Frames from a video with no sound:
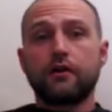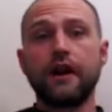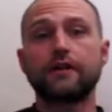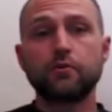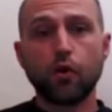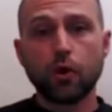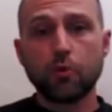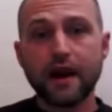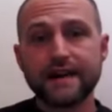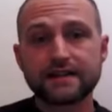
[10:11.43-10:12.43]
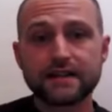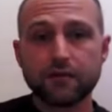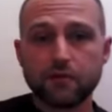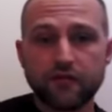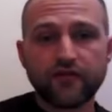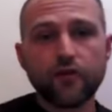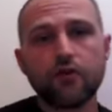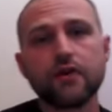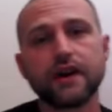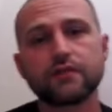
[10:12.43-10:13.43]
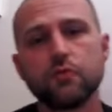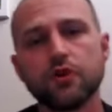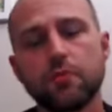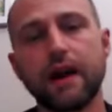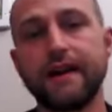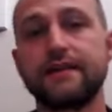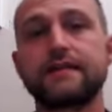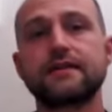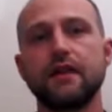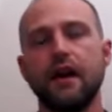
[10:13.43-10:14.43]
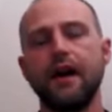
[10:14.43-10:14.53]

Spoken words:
Get smaller plates. Tip number 4, get smaller plates.